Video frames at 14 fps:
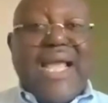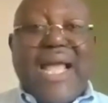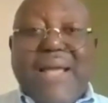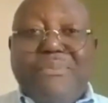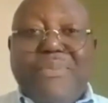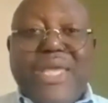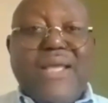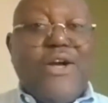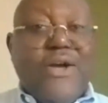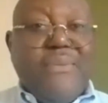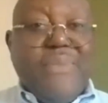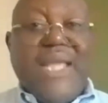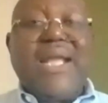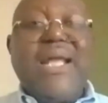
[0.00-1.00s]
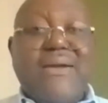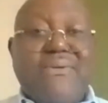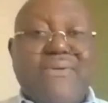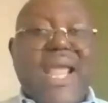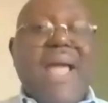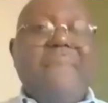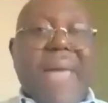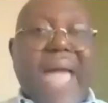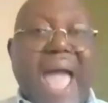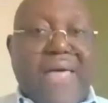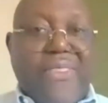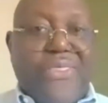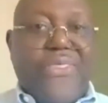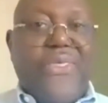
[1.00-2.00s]
can become a career
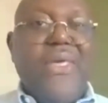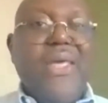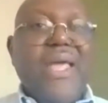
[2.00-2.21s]
path.